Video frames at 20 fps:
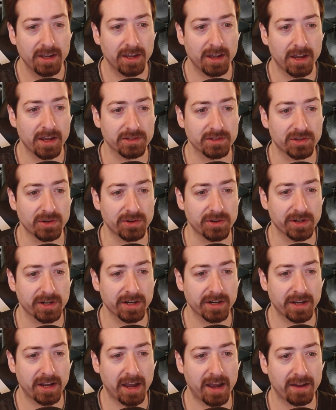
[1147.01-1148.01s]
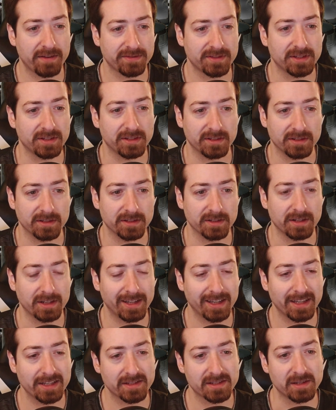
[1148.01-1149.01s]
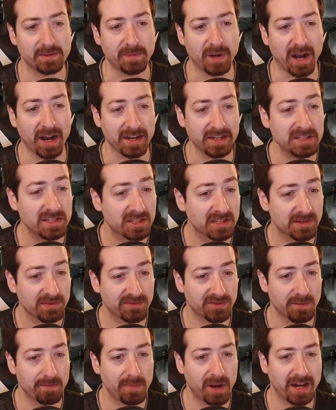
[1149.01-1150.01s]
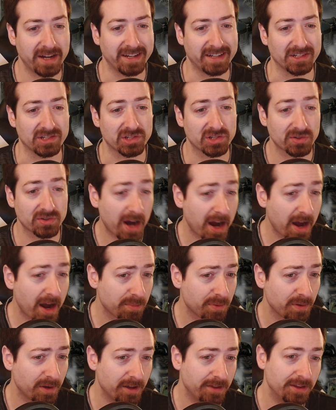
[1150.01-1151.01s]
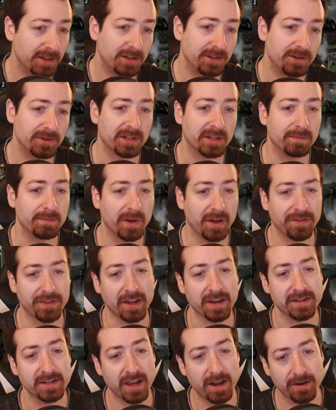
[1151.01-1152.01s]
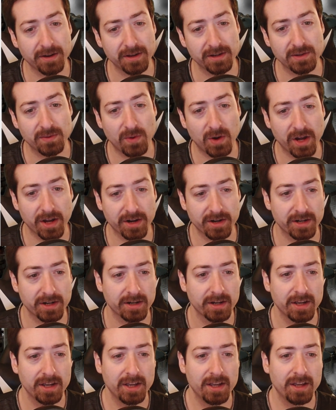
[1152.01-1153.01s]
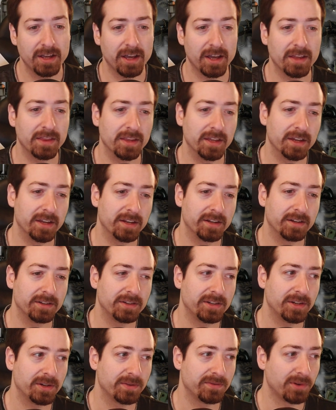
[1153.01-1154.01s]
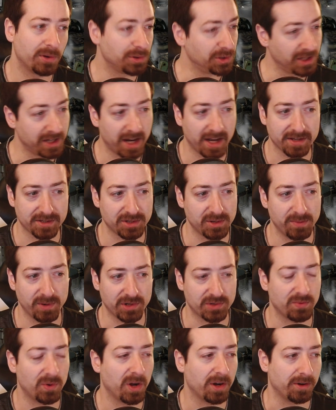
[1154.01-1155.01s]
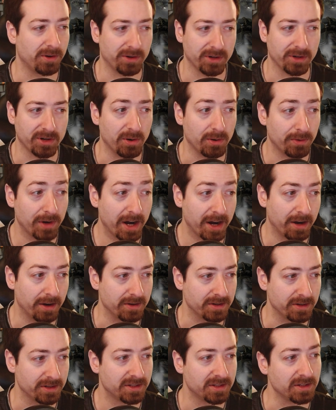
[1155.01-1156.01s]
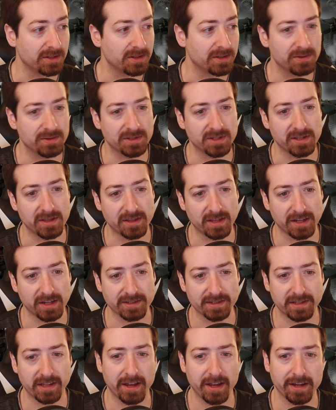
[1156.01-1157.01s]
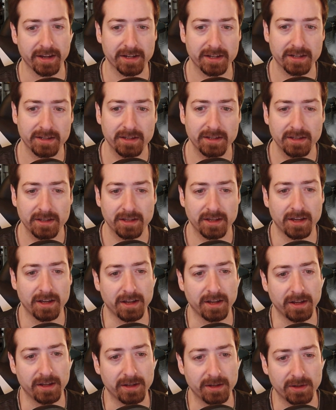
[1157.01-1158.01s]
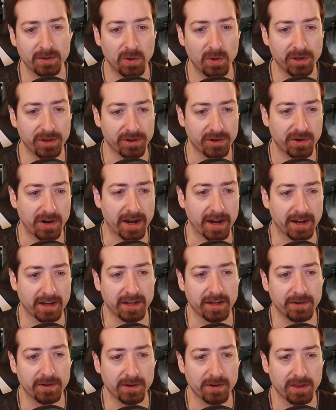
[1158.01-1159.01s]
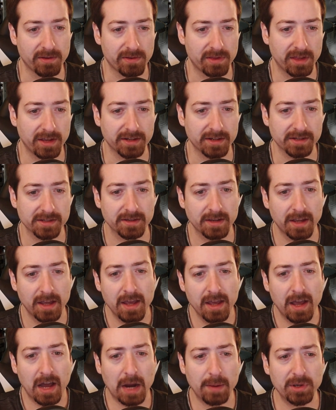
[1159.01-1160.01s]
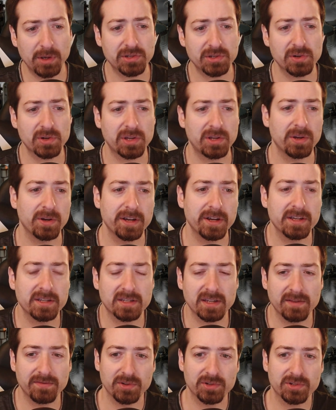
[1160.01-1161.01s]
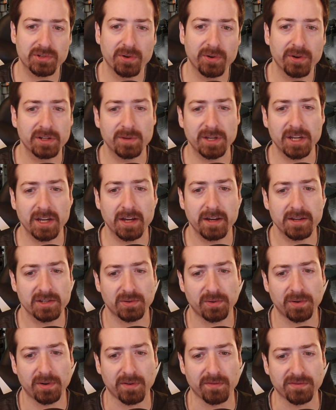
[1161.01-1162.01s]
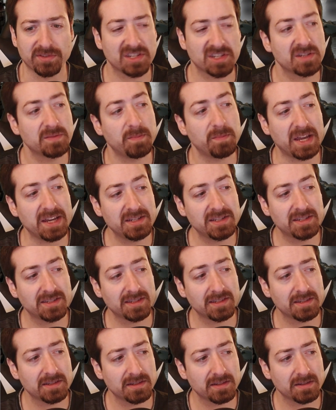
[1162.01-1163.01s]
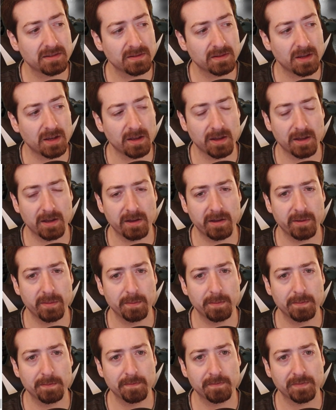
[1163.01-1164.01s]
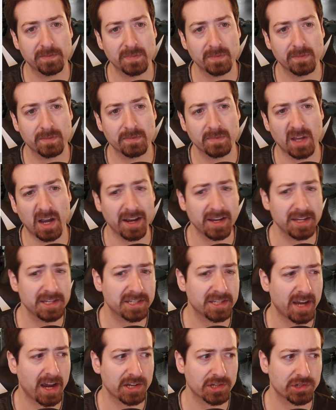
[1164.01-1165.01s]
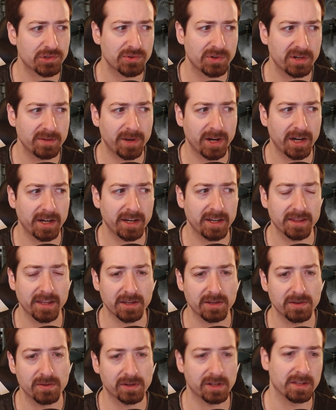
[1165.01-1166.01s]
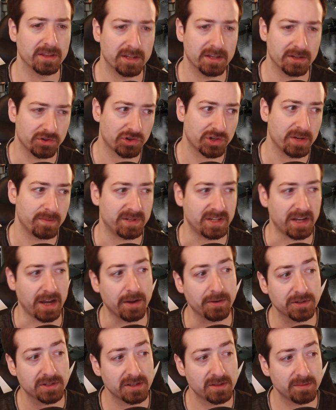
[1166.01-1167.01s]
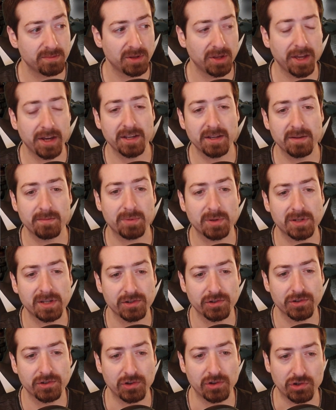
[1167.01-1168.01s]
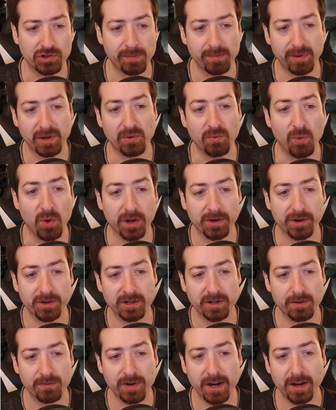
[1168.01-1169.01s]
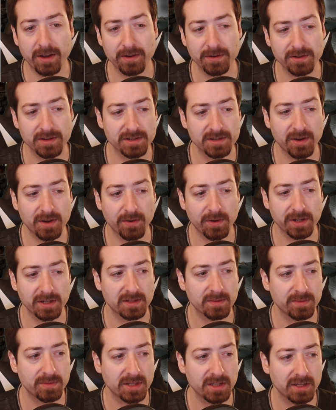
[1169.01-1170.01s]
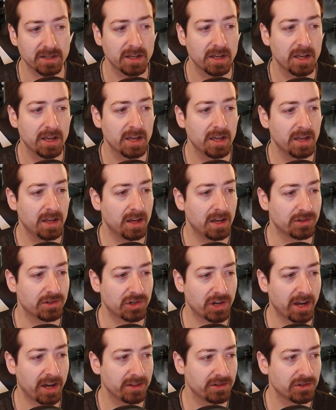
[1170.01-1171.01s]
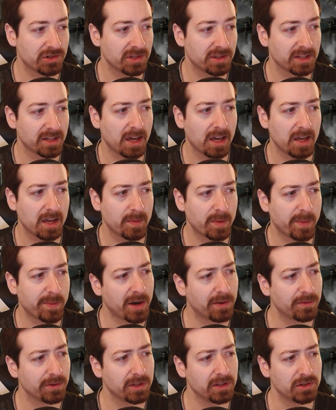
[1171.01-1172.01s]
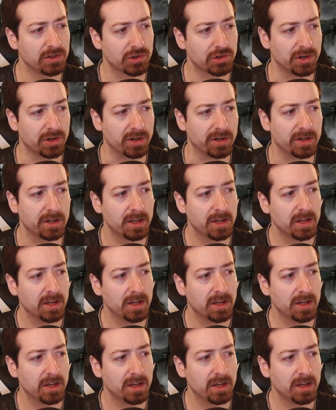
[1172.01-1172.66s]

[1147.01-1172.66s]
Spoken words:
And so you're going to have to get some ice from mining scrap, and then you can melt that down into water. And then you've only got so much water to go around to use in things like oil cracking or other things. I'm also curious if there's going to be any sort of space ice asteroid mining that you can then ship down to the planet. Potentially shipping water around is going to be a challenge in the game. I'm not really sure.